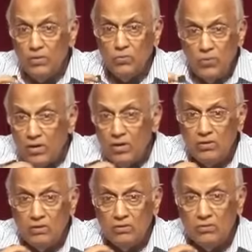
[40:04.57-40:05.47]
the
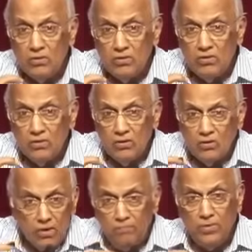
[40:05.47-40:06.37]
world to
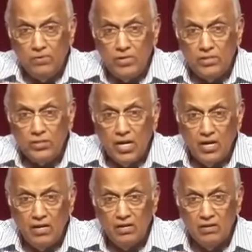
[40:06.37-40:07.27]
grip you
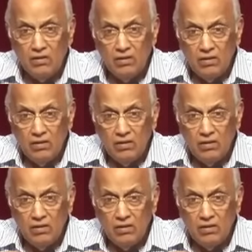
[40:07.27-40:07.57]
inside and